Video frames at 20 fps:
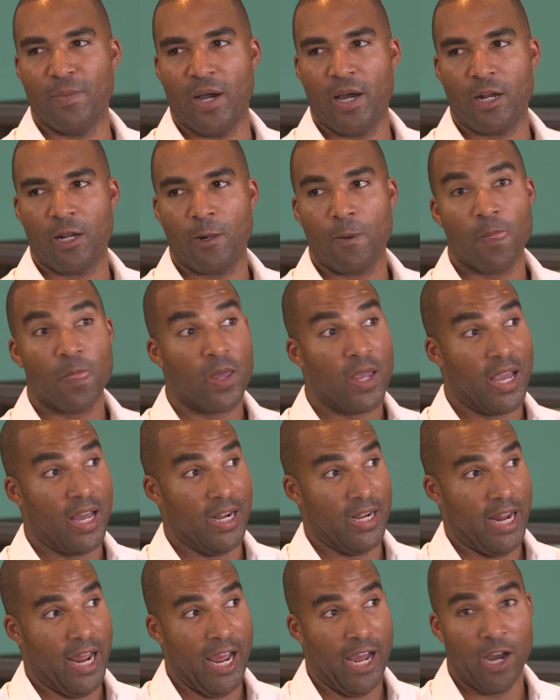money.
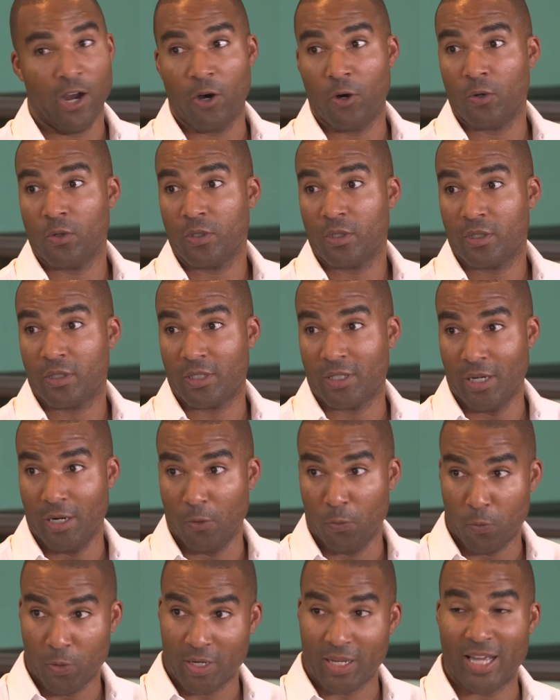And now to
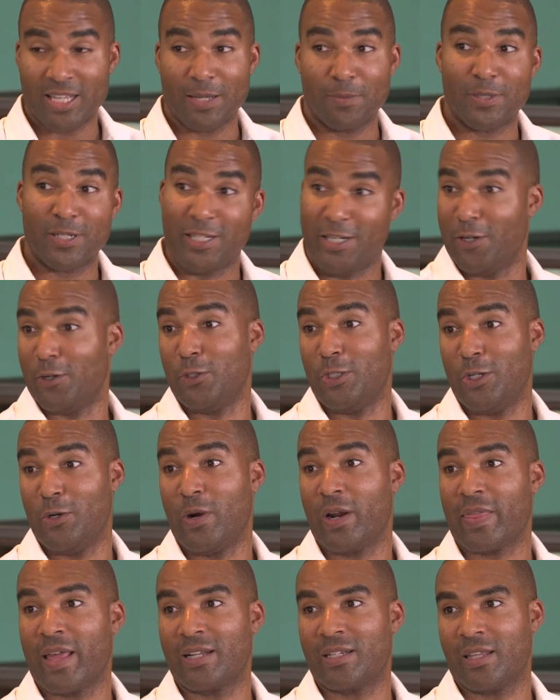realize I'm still
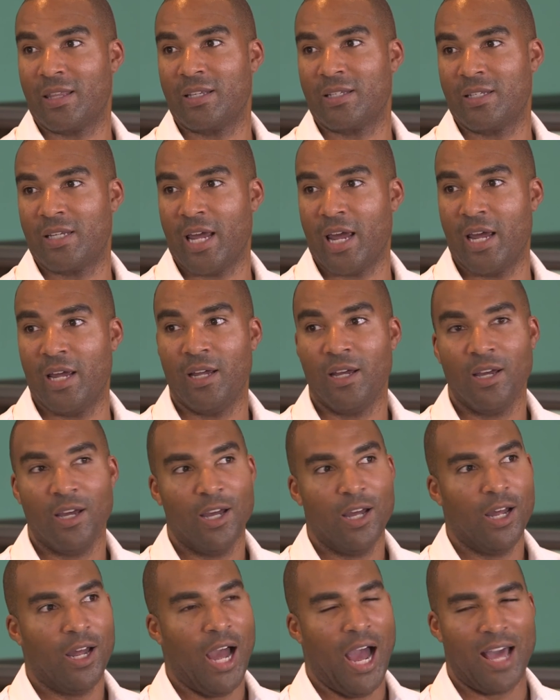doing that to this day,
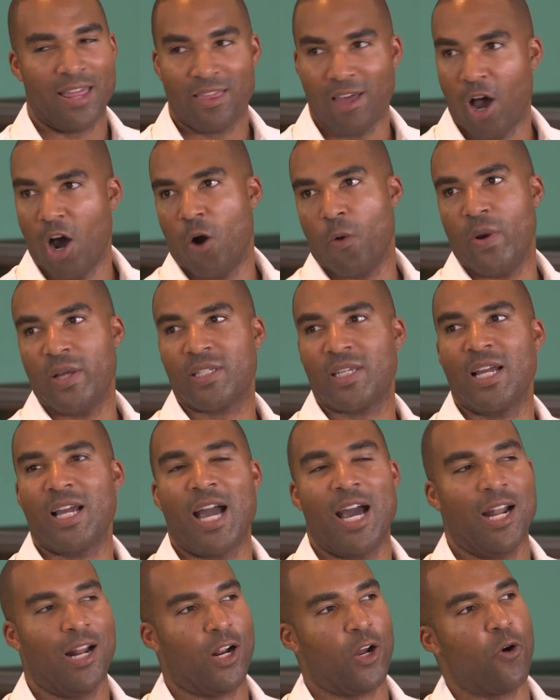I always can
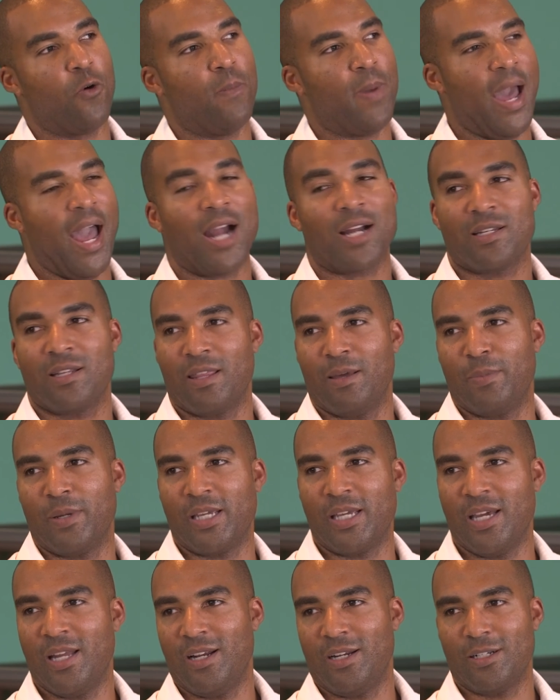kind of go back to the
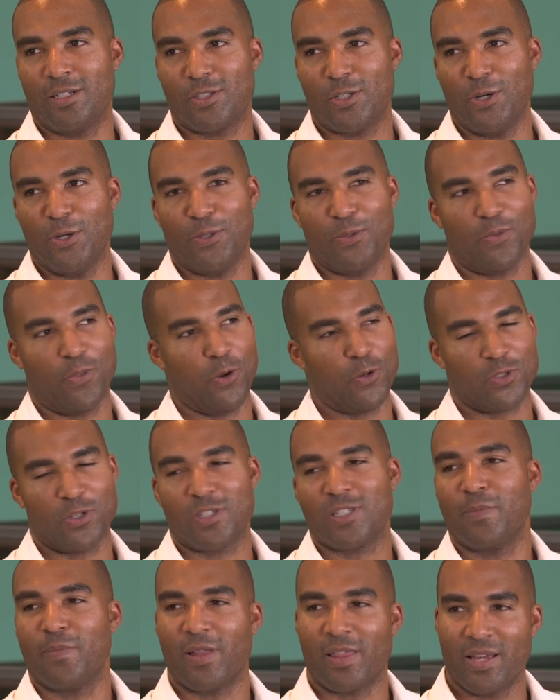beginning. So those are
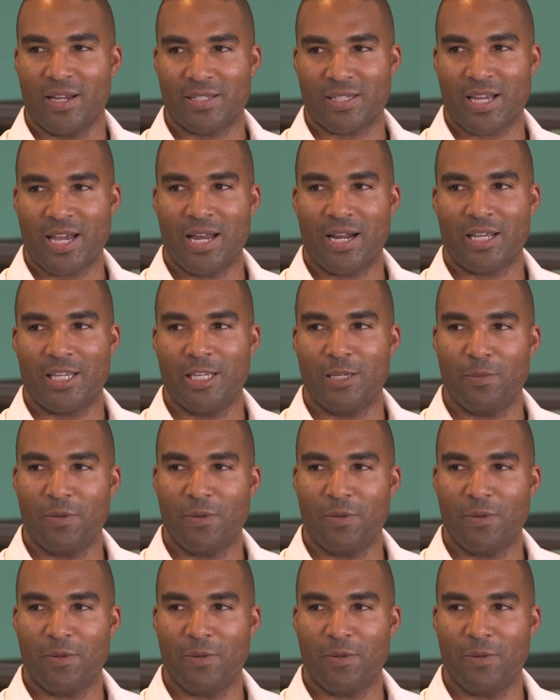some of the things that kind of. I